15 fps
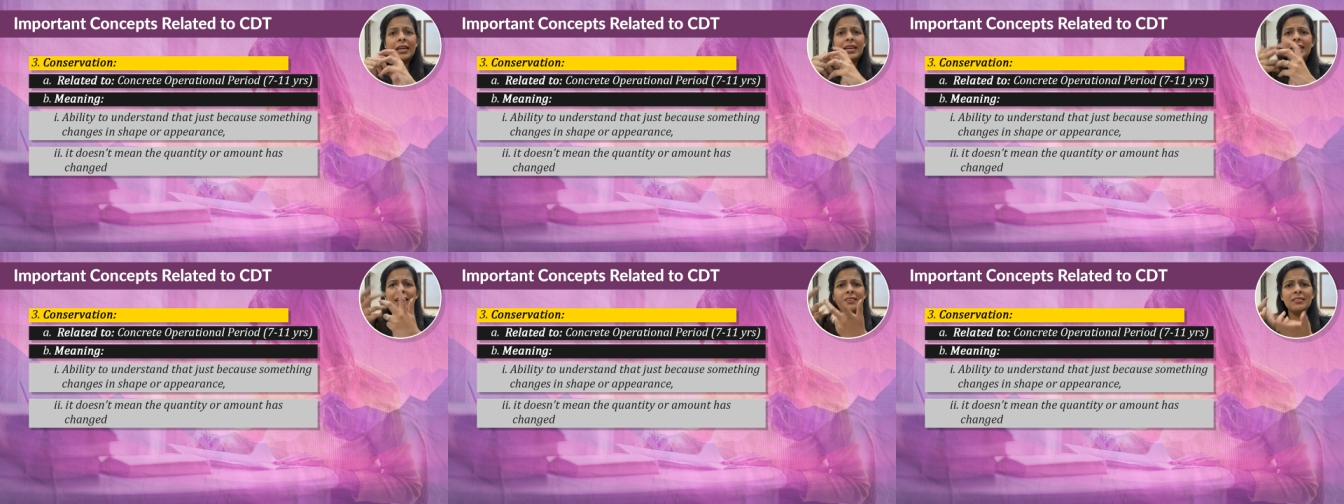
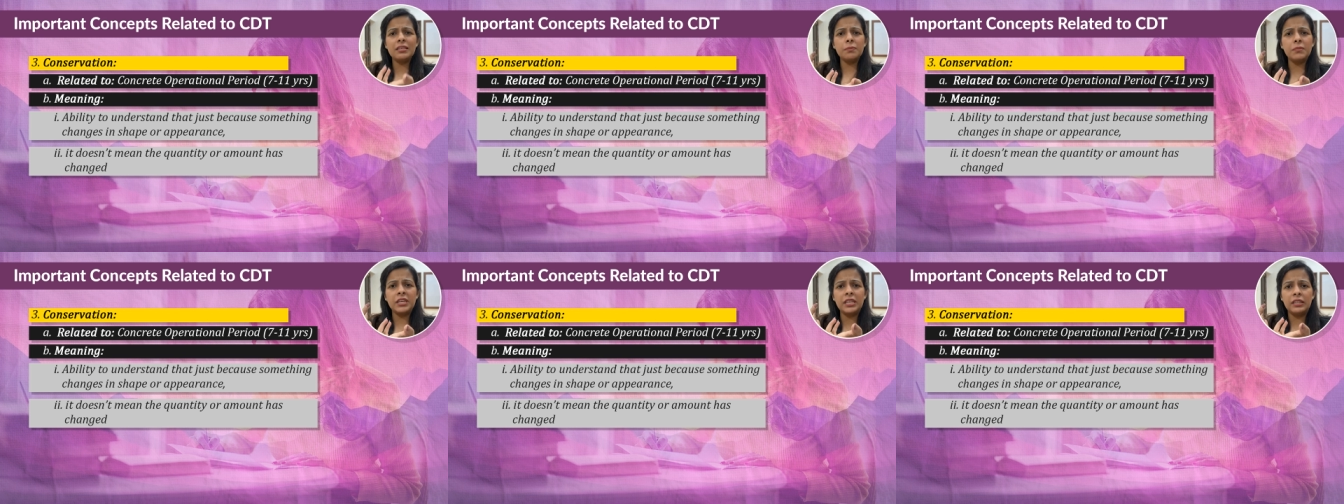it
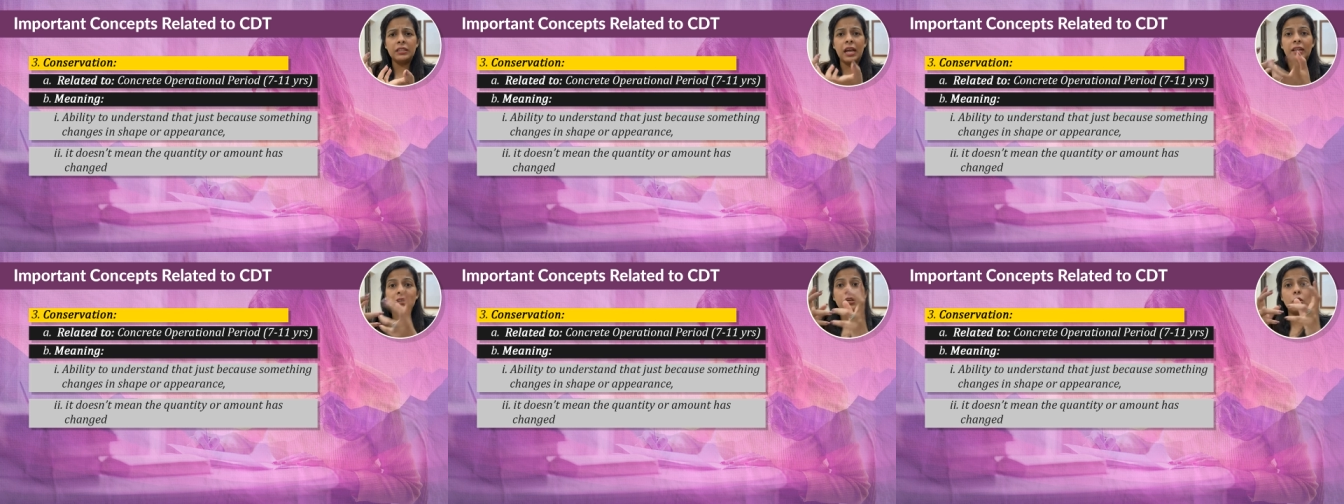doesn't
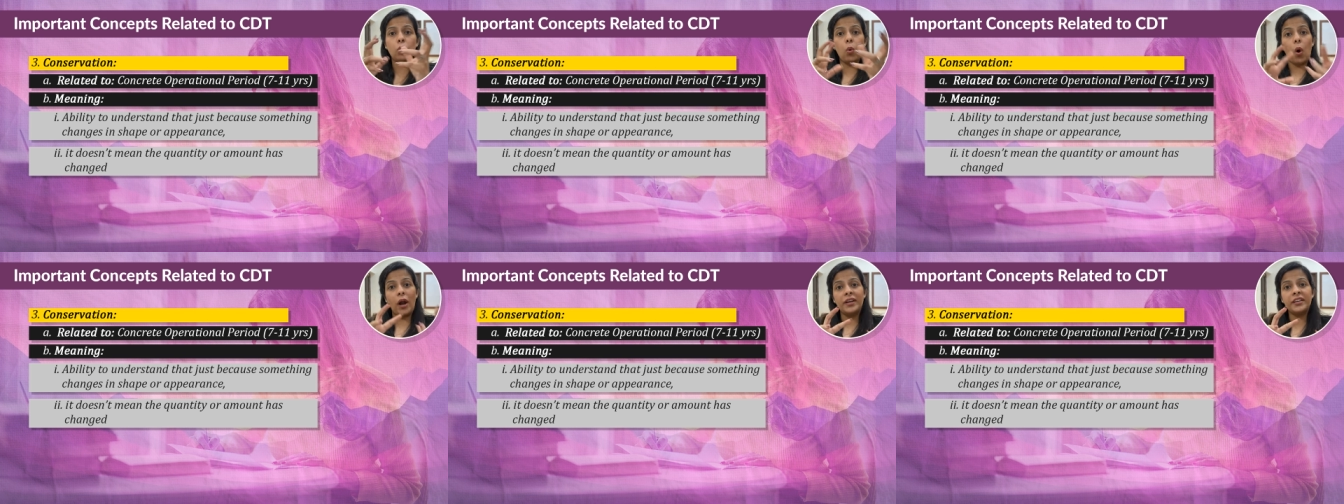mean that the
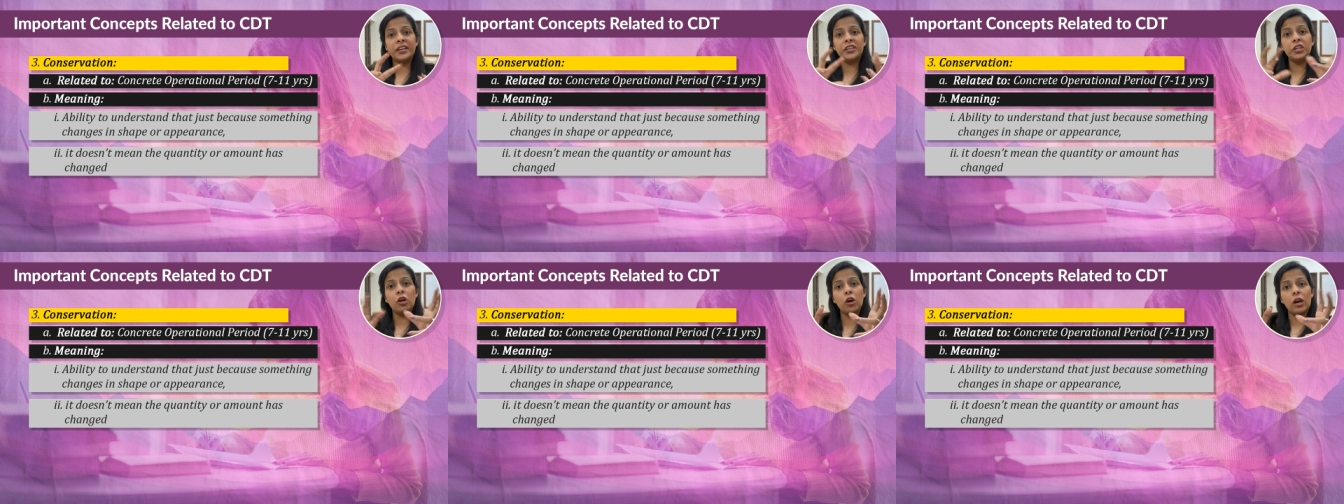
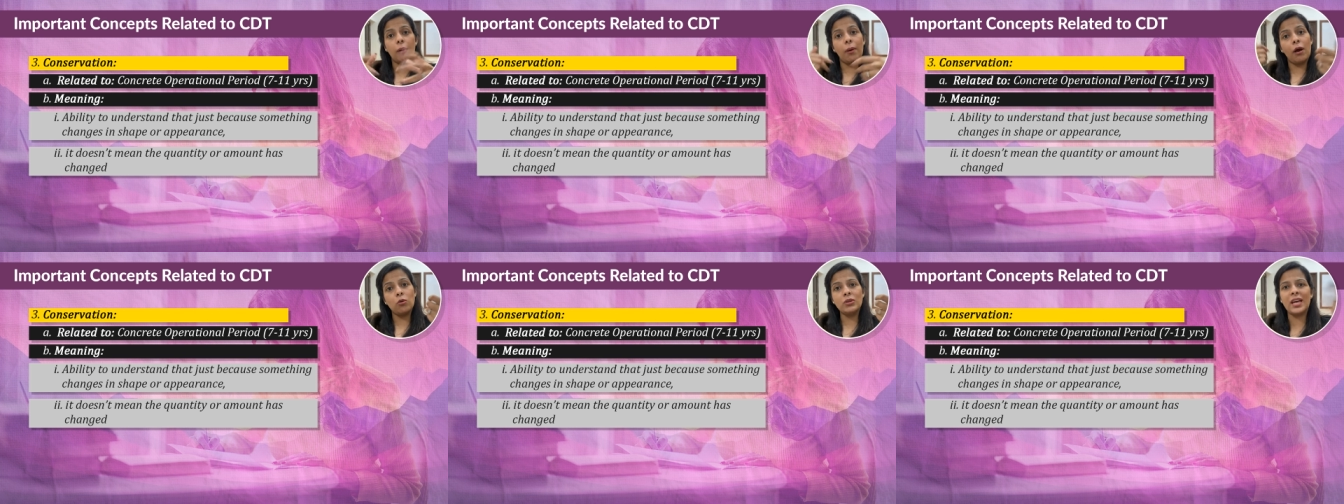quantity or
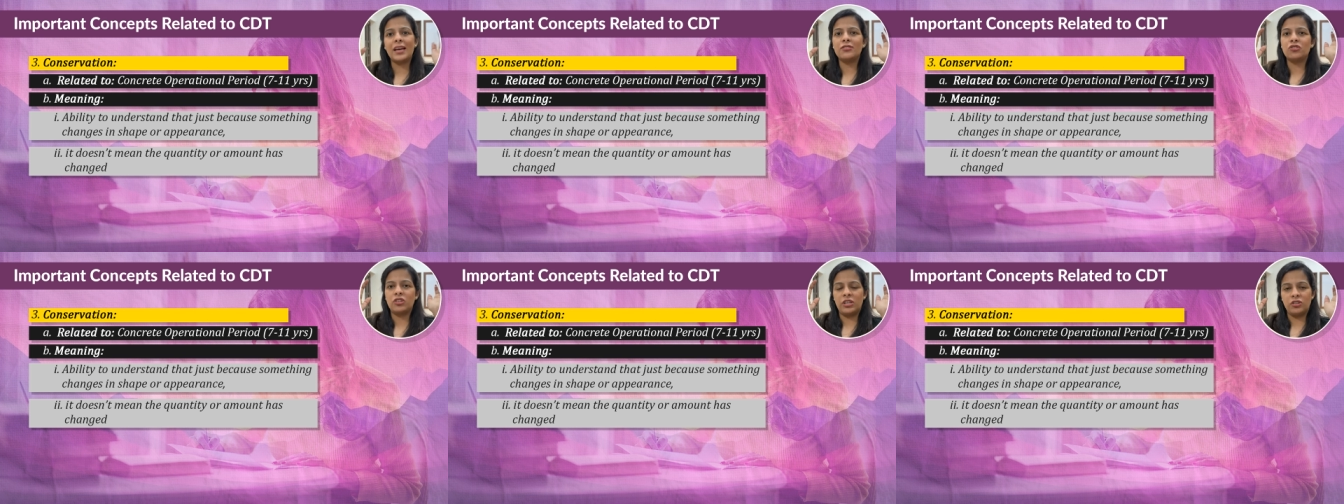amount
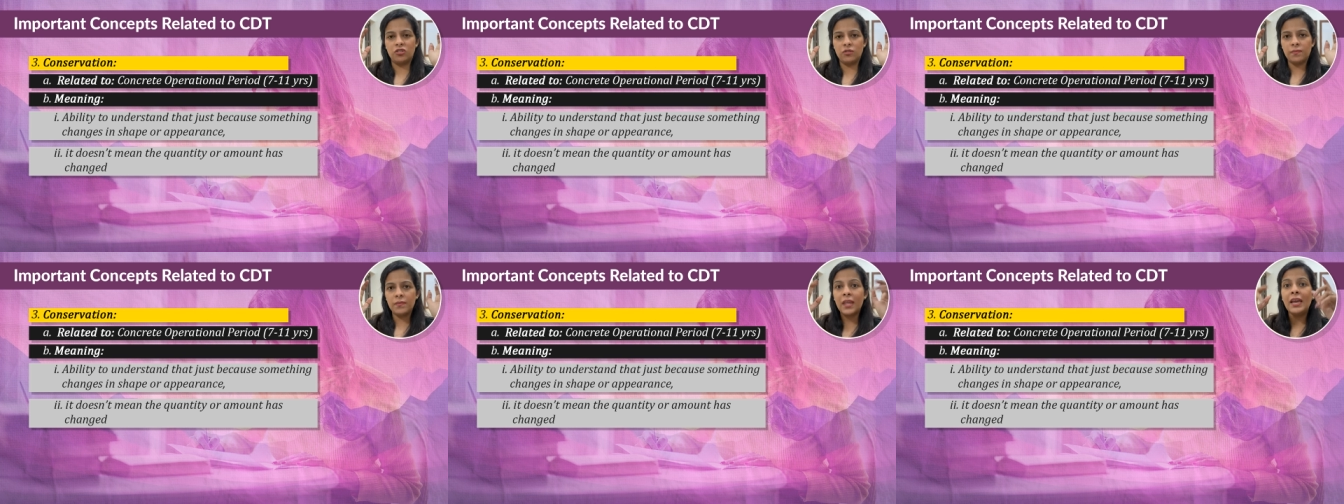has
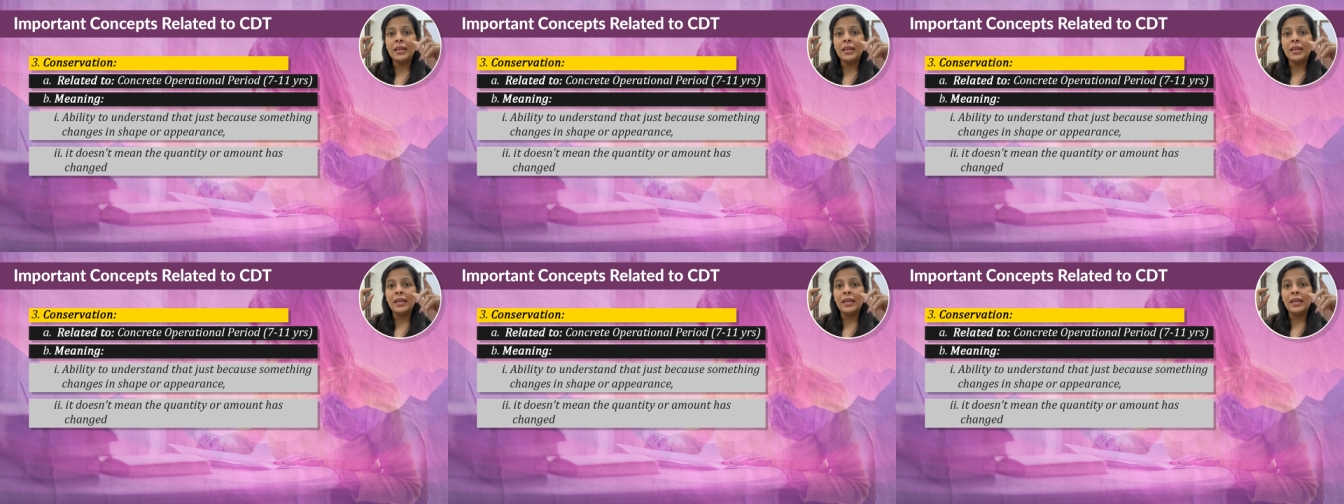changed.